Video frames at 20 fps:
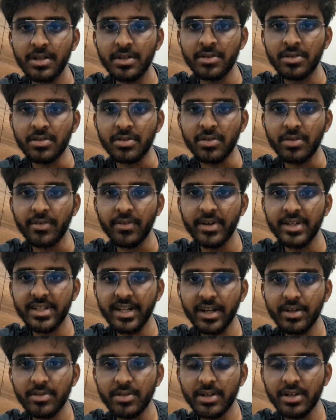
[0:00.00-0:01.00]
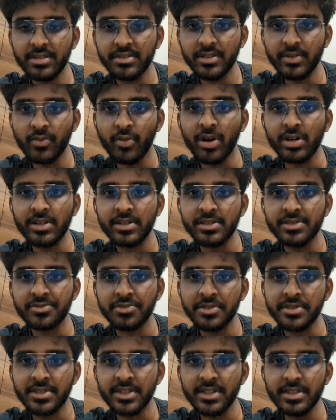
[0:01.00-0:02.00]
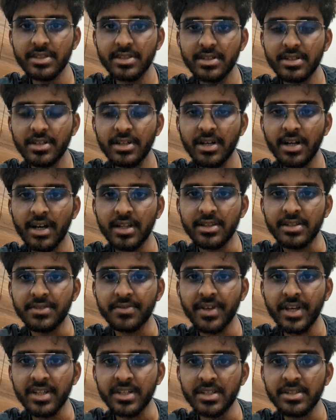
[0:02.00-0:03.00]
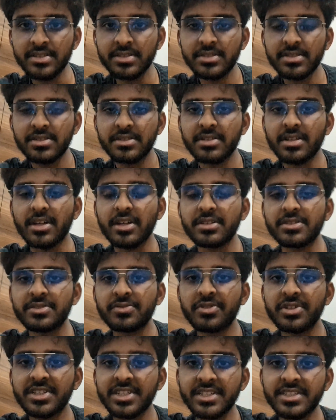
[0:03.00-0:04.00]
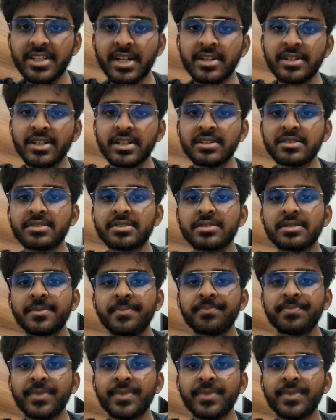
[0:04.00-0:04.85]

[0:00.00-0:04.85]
So we will try to understand what is switching and the various switching techniques.